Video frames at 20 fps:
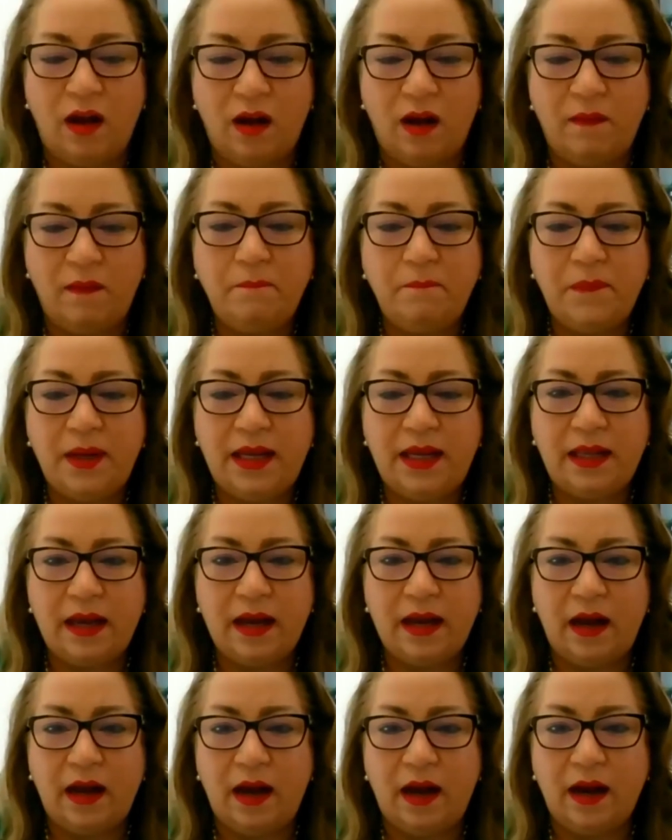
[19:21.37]

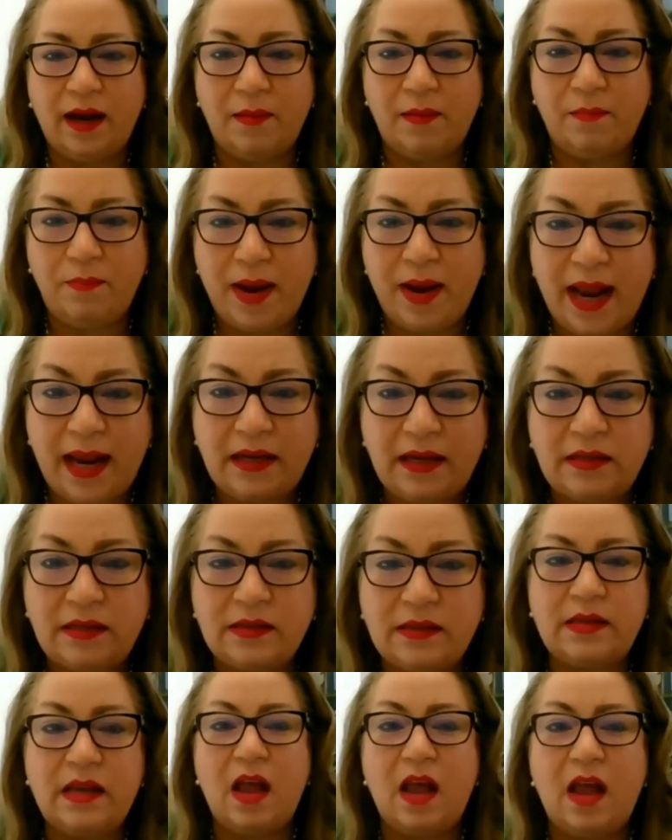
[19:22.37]
media
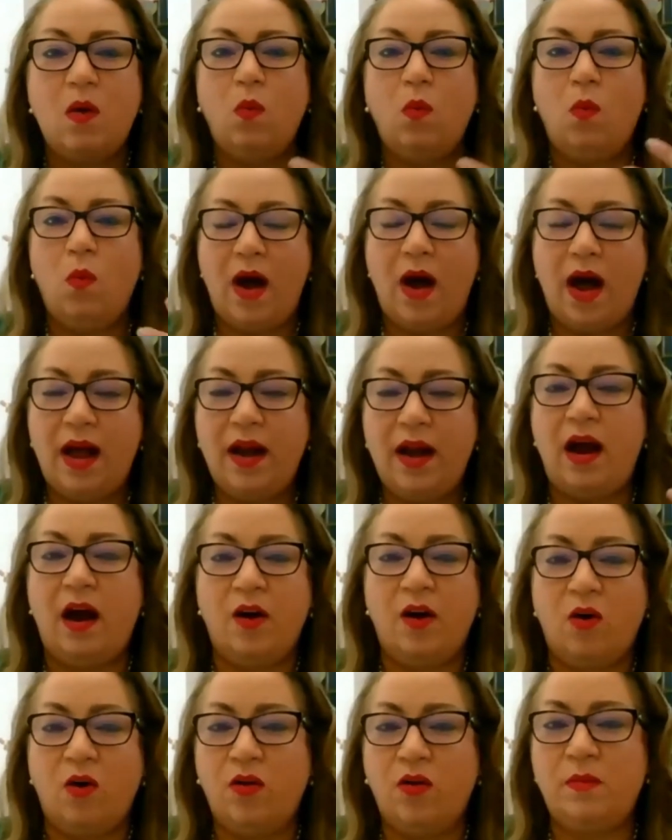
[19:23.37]
campaigns? What are
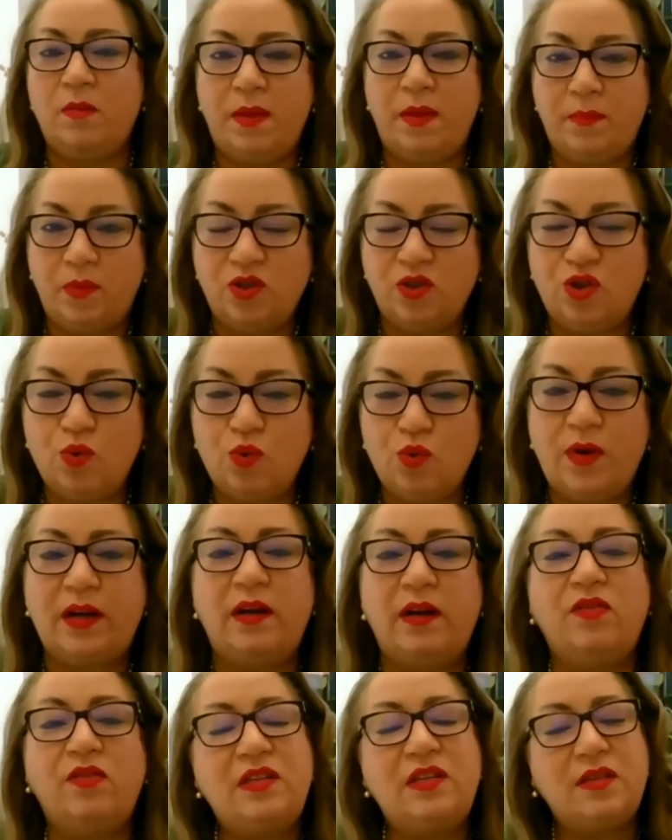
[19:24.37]
other people doing?
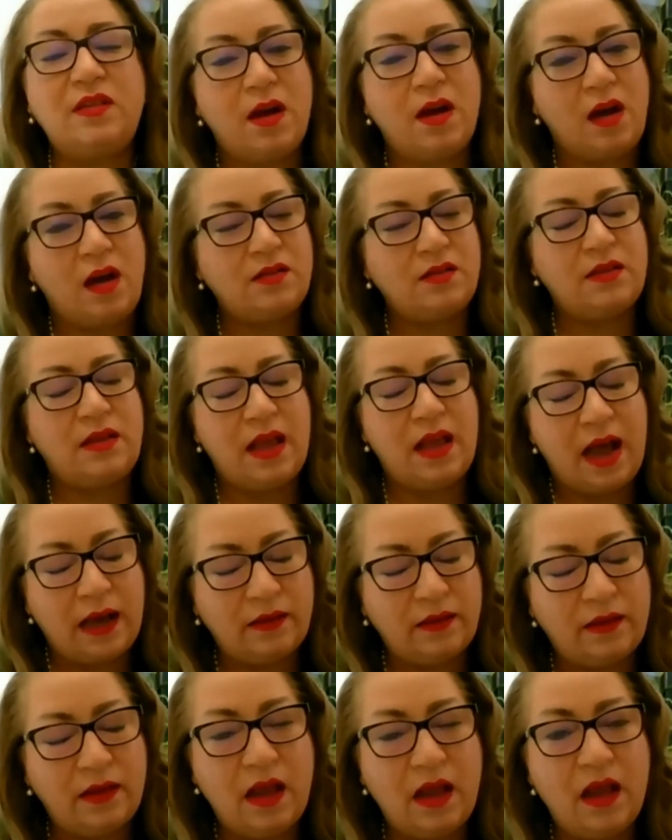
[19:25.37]
Discuss that
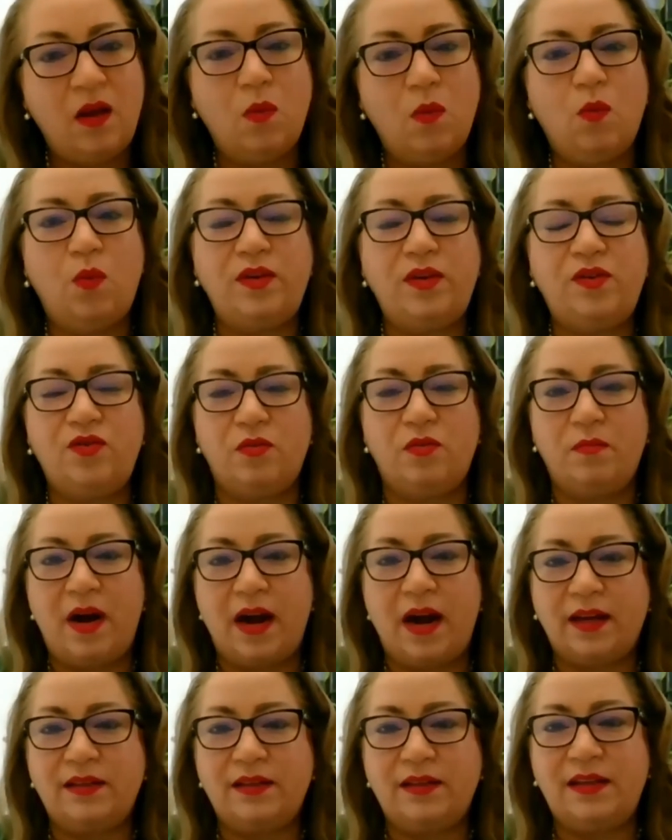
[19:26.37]
with your
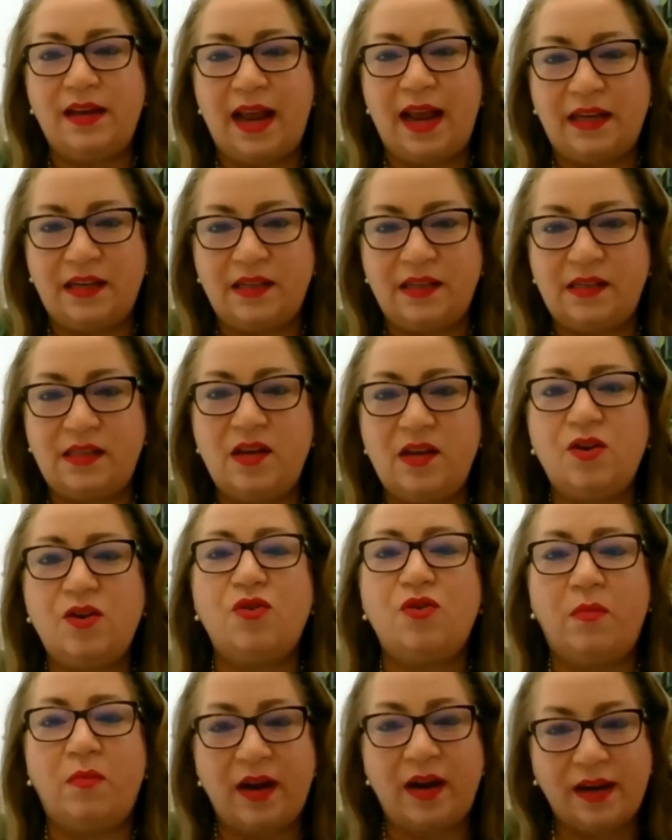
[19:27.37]
marketing agency, your
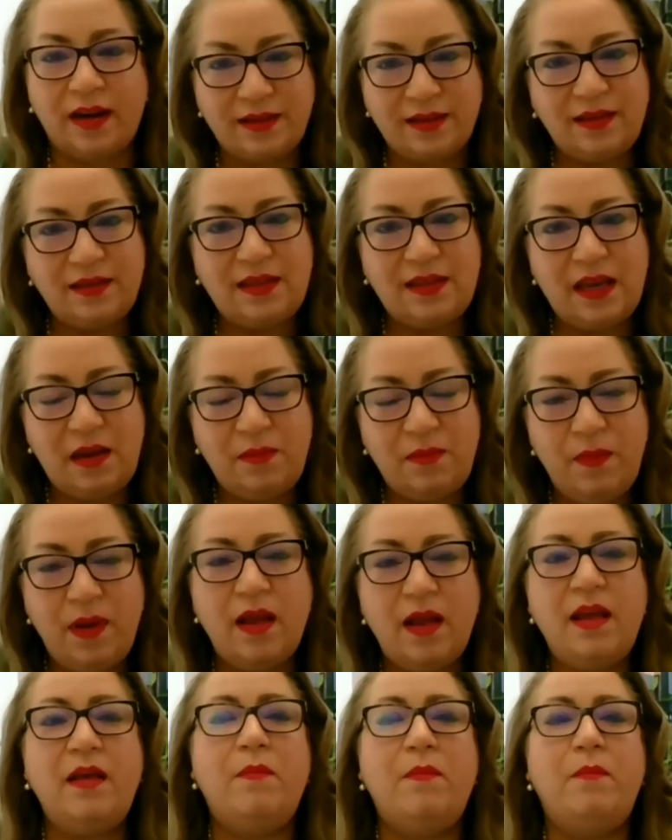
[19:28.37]
marketing team.
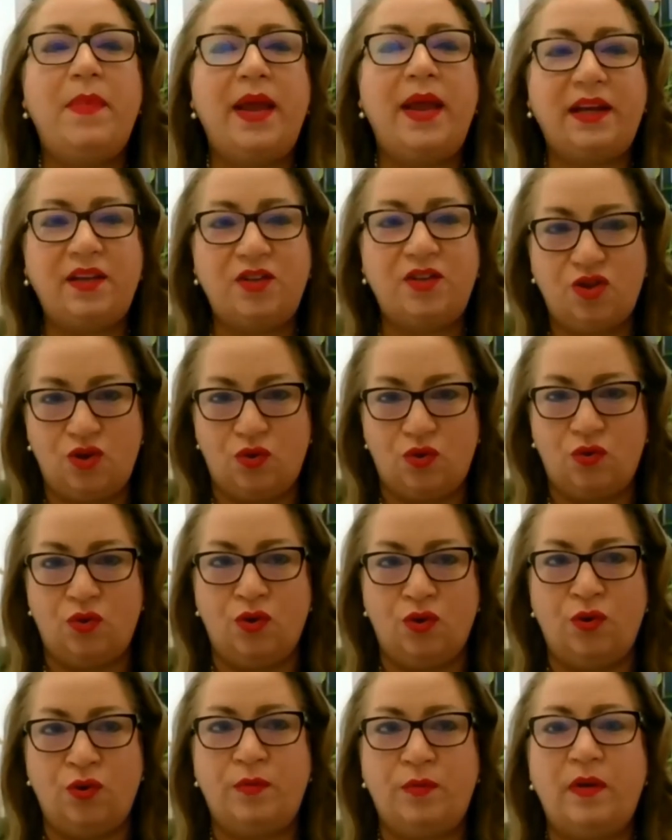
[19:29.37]
Make
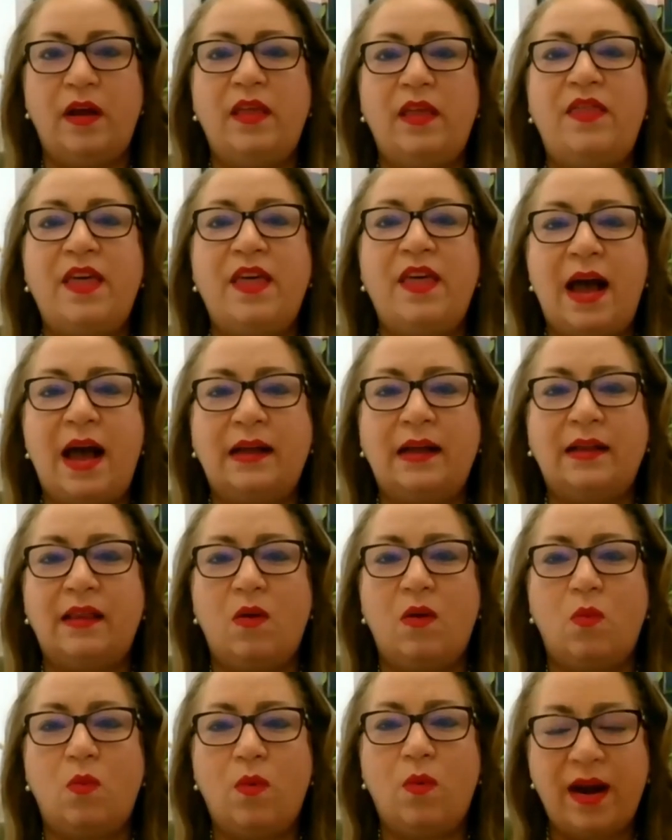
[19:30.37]
sure that
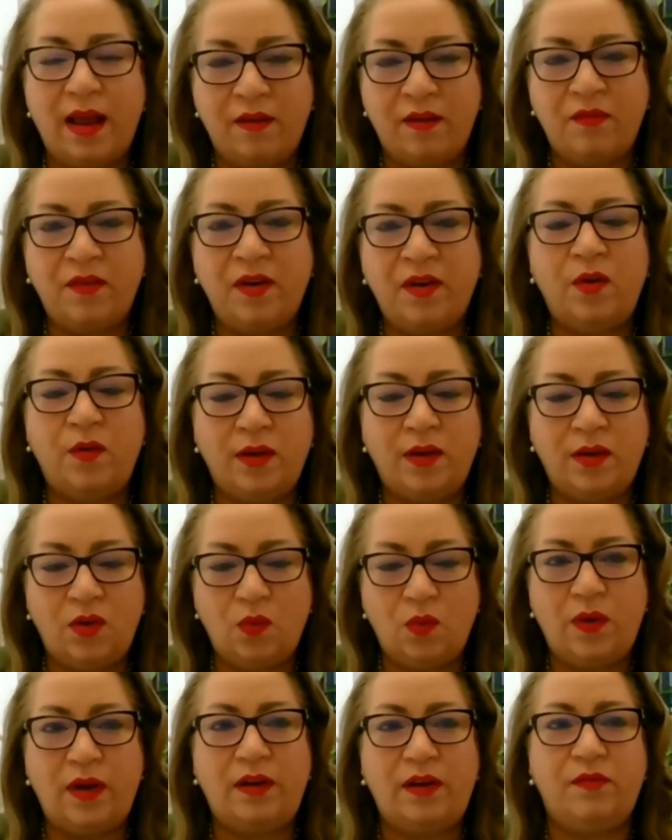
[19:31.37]
whatever you're
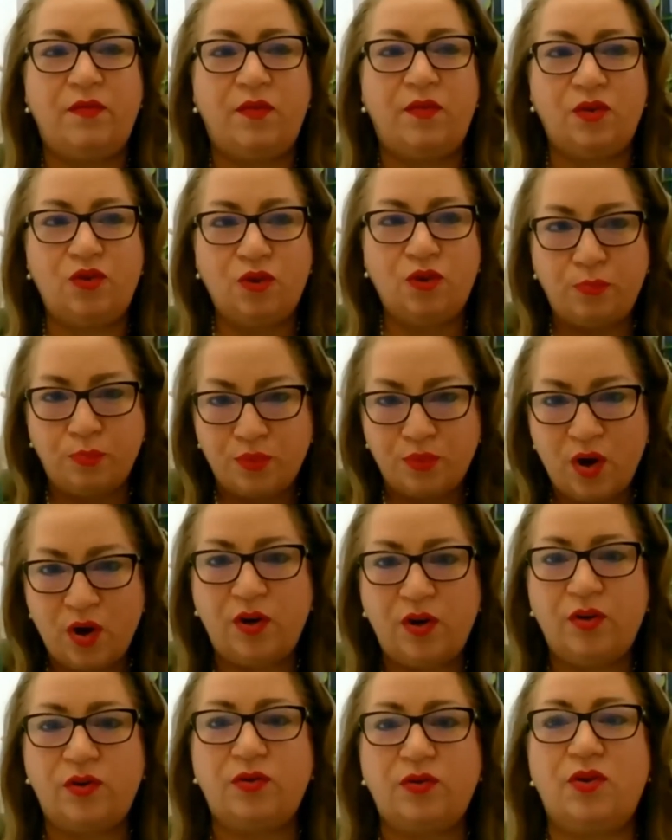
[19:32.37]
doing for your
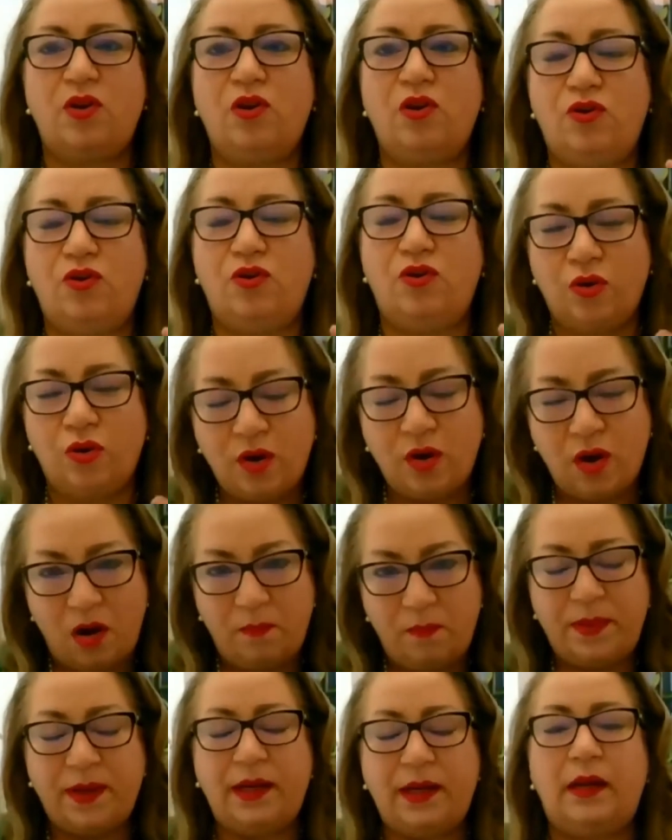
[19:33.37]
product, your
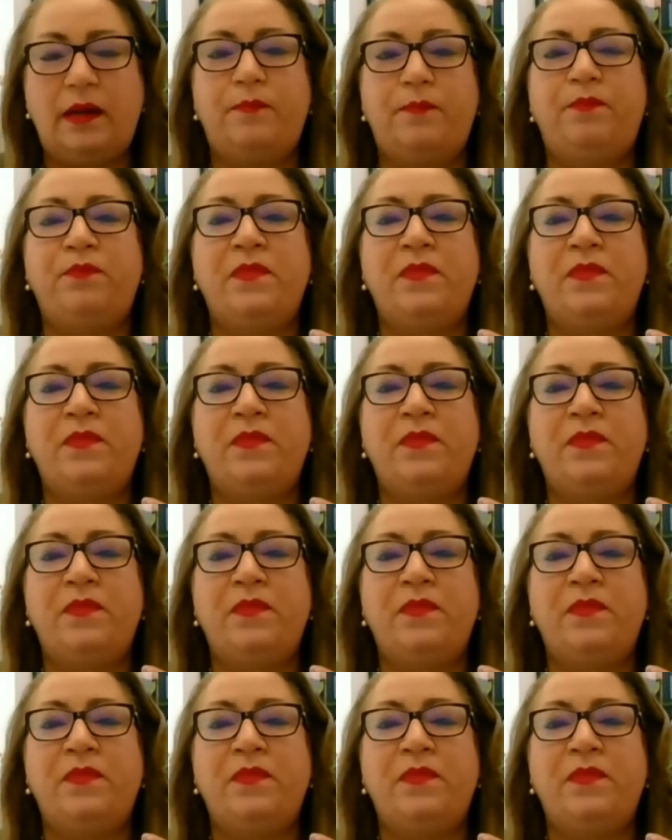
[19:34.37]
company,